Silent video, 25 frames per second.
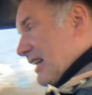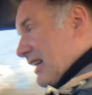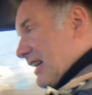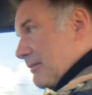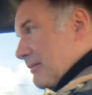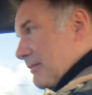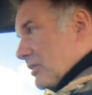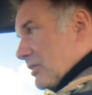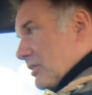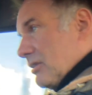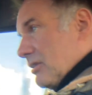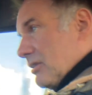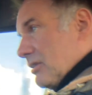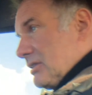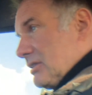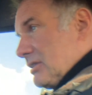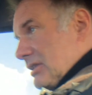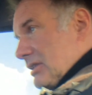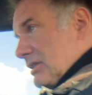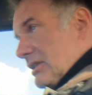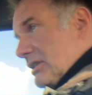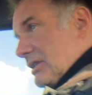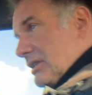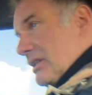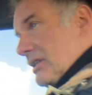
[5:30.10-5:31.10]
get anymore,
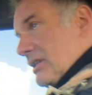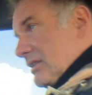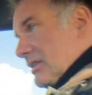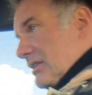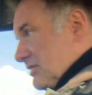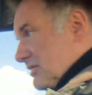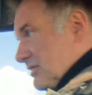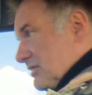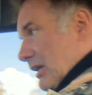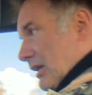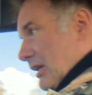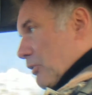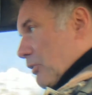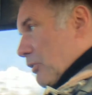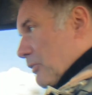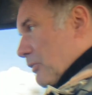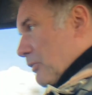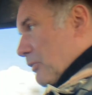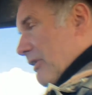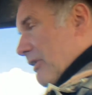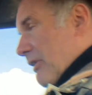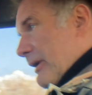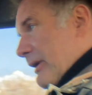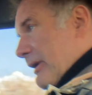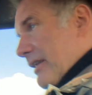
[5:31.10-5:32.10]
so I wouldn't
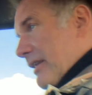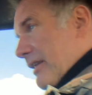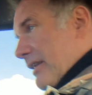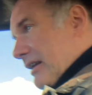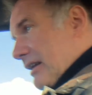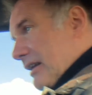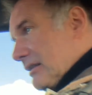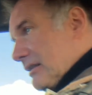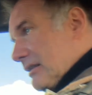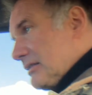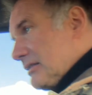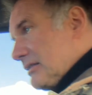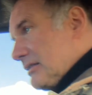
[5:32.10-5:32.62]
worry about that.